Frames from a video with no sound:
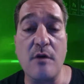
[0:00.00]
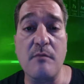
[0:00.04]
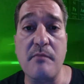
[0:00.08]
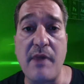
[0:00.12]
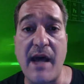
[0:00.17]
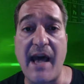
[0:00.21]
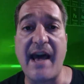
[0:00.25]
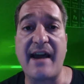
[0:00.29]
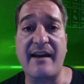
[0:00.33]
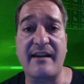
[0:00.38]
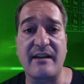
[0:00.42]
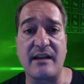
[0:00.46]

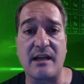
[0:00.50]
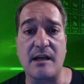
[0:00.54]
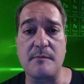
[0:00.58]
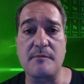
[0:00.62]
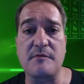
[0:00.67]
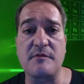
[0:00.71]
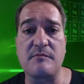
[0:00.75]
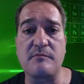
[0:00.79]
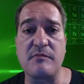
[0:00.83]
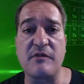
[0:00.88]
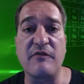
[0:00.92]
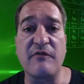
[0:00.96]

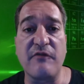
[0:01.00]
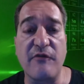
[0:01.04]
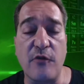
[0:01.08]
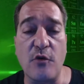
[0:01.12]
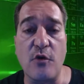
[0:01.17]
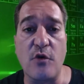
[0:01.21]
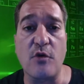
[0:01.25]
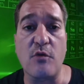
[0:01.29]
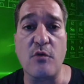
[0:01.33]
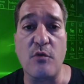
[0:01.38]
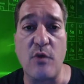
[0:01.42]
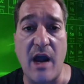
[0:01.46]
backups
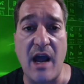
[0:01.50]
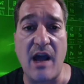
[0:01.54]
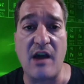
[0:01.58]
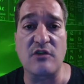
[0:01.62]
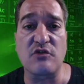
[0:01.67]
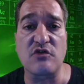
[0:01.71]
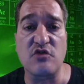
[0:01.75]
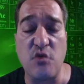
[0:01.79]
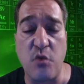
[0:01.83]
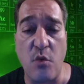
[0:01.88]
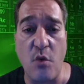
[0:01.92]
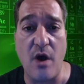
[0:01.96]
before
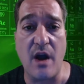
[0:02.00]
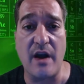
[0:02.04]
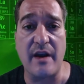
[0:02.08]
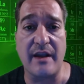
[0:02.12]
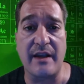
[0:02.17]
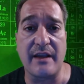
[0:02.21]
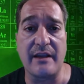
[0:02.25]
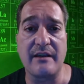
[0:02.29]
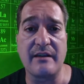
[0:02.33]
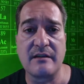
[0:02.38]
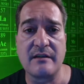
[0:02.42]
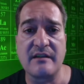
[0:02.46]
round
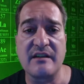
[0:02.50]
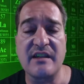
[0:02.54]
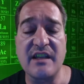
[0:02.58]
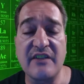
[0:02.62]
20,